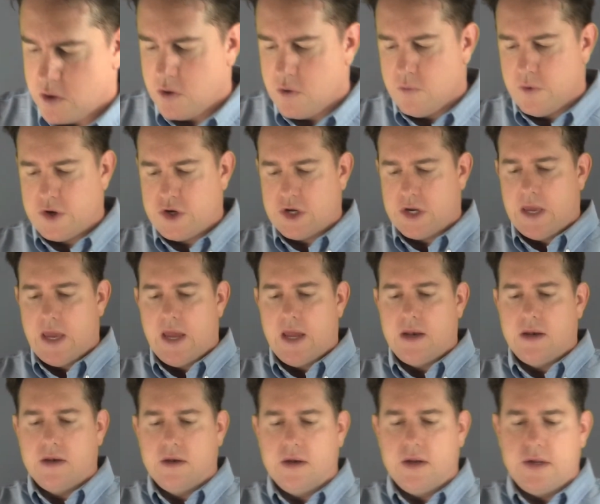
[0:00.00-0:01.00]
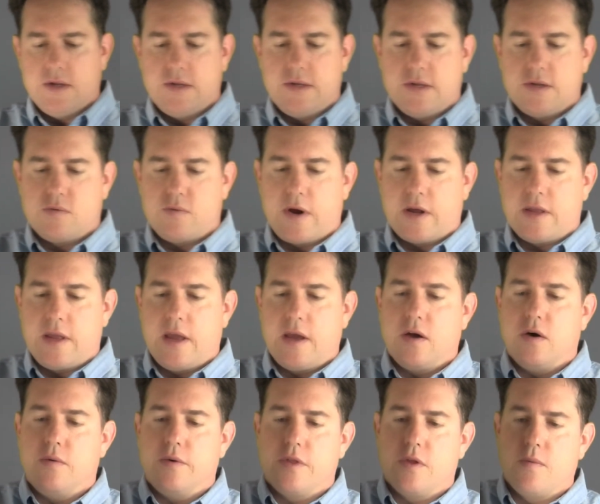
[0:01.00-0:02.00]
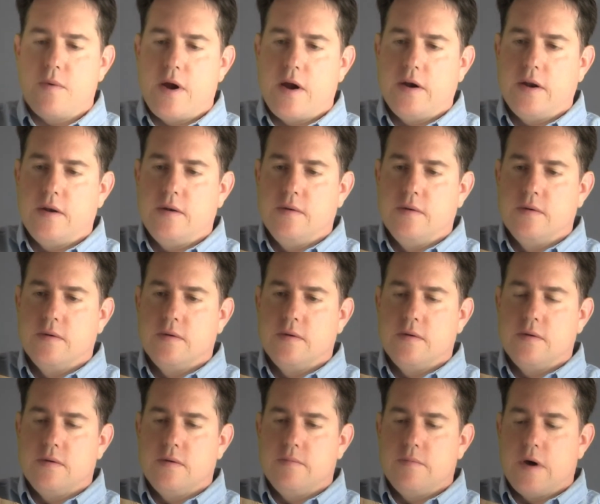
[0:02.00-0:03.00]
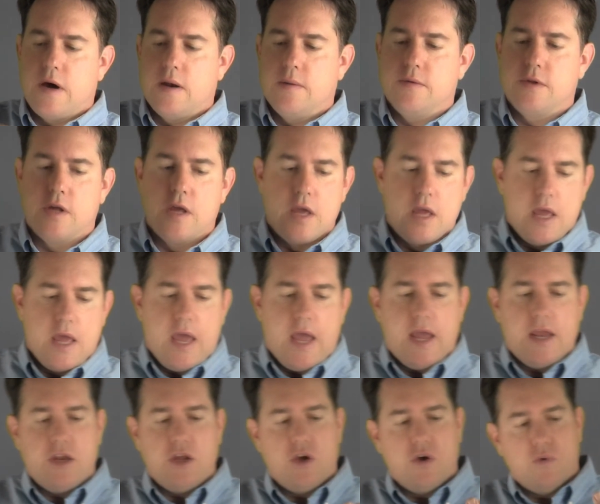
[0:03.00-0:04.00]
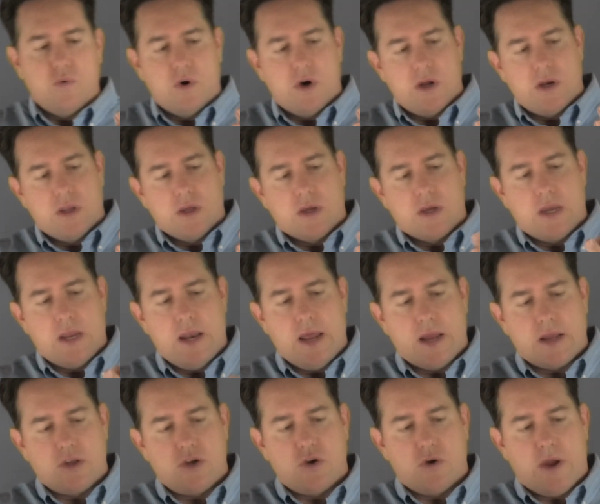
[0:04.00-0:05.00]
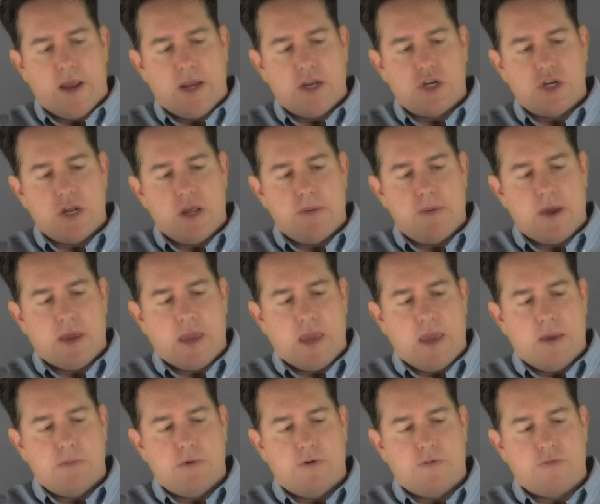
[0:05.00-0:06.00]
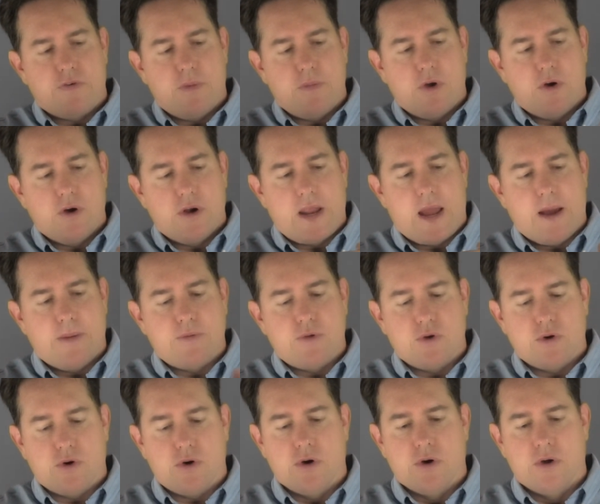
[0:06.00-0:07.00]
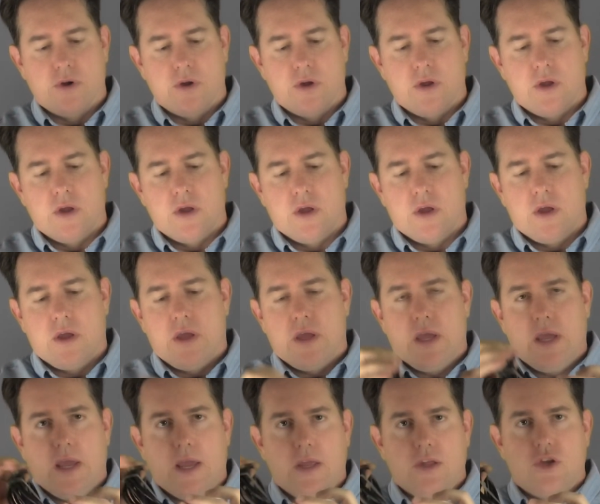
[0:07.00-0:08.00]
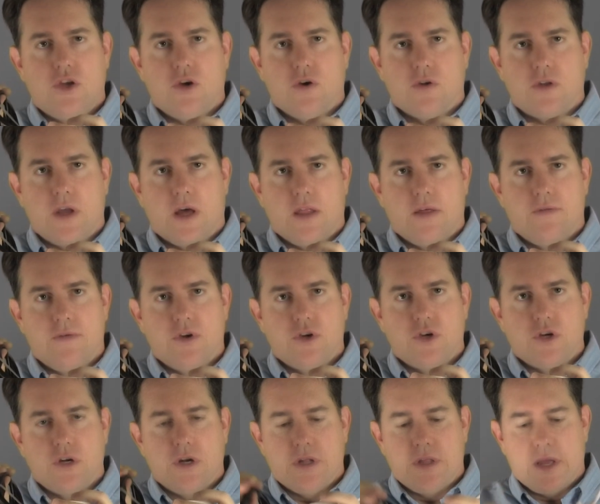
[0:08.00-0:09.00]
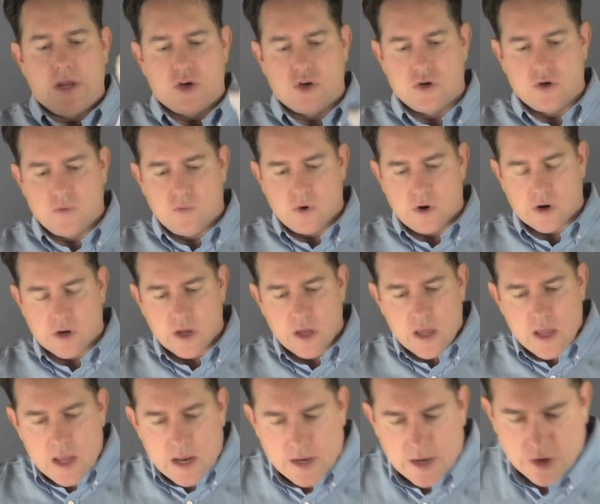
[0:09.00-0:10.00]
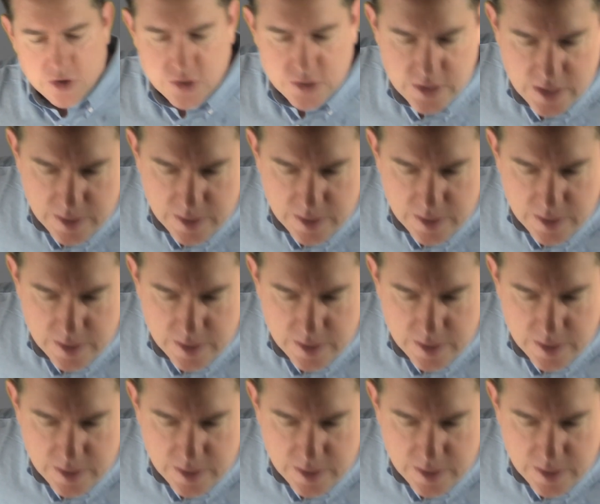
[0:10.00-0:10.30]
which again is this rectangle with the rounded bottoms, and you would connect your HDMI cable from your adapter into your television, and that should work. Now just